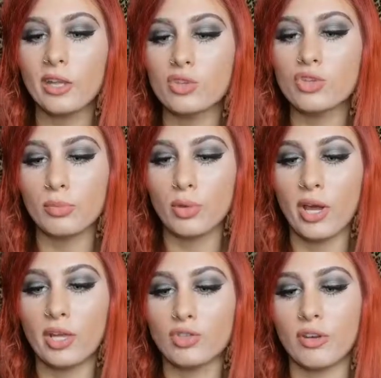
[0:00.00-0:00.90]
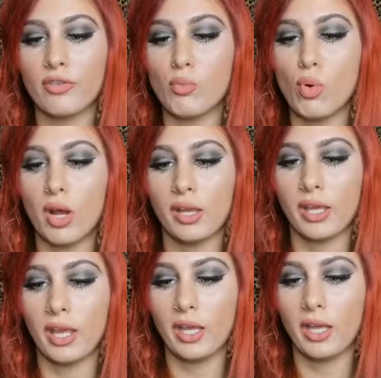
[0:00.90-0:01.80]
it'll stop your hairdryer from
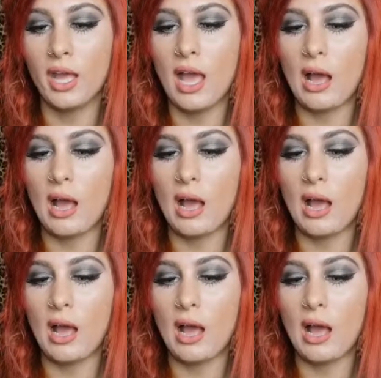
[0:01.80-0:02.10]
working,